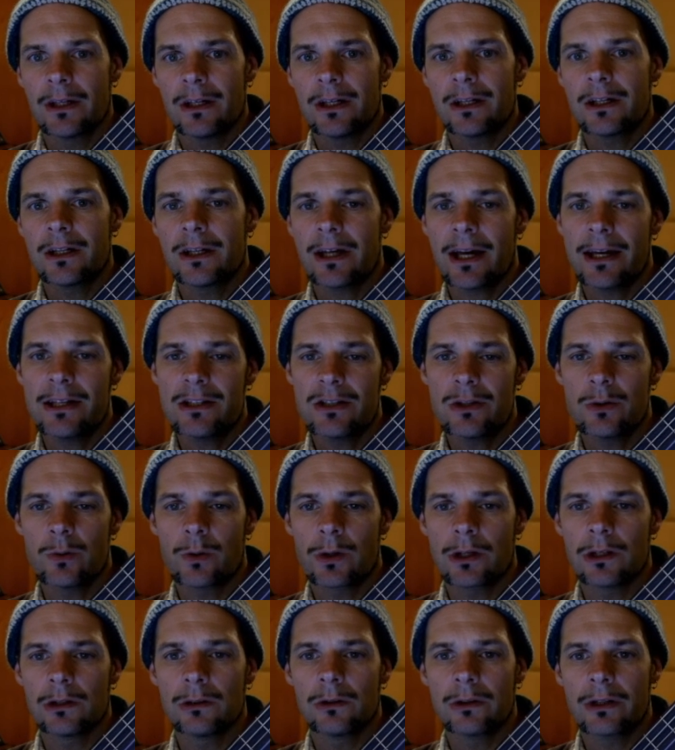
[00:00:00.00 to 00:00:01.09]
In case you
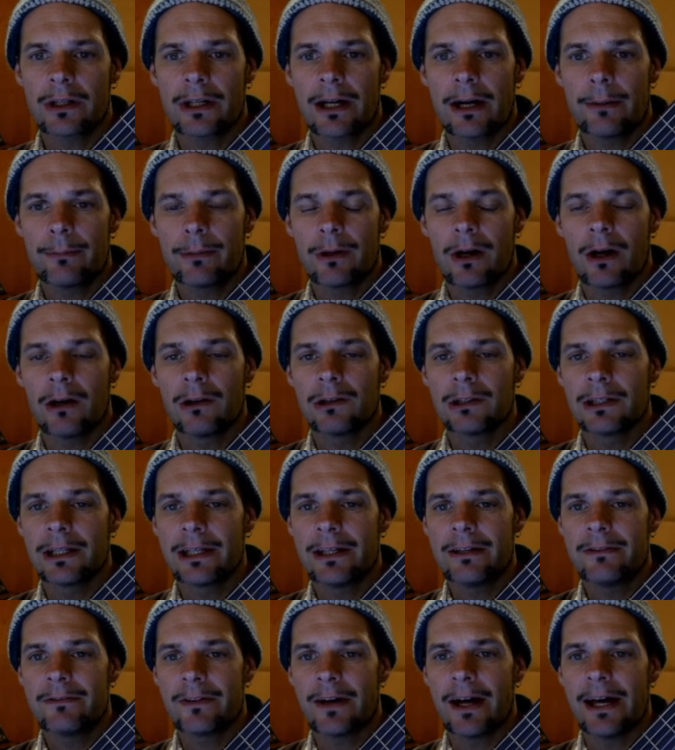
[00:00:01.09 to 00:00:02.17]
want to look it up, I'll
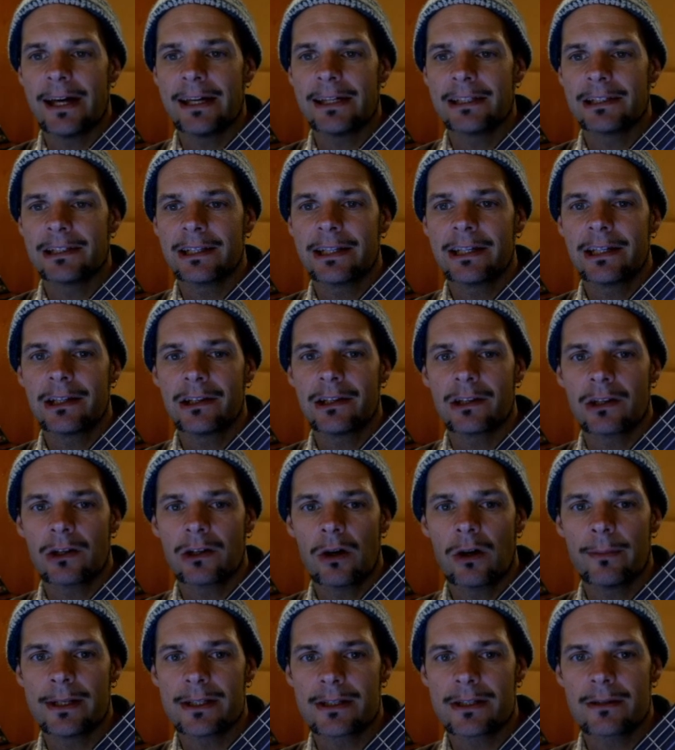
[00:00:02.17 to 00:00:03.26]
leave a link in the
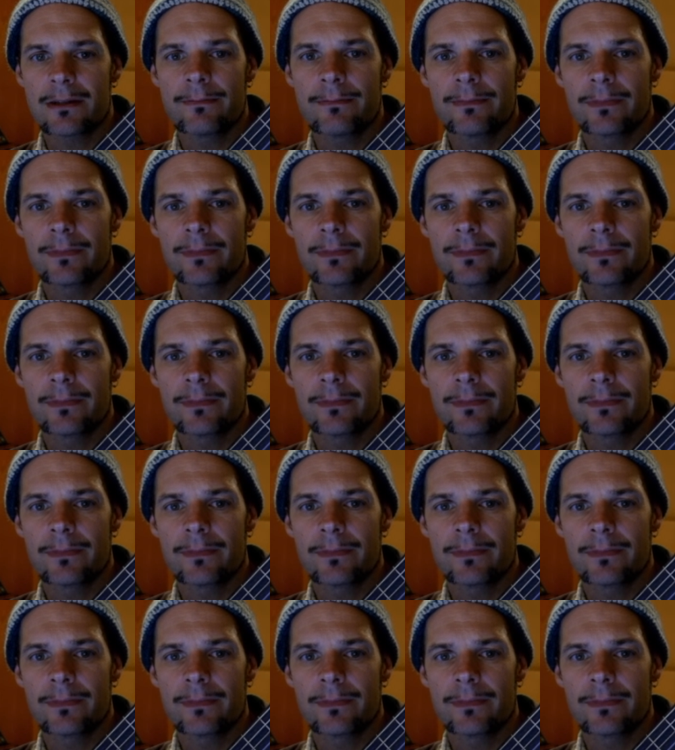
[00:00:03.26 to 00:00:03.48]
comments.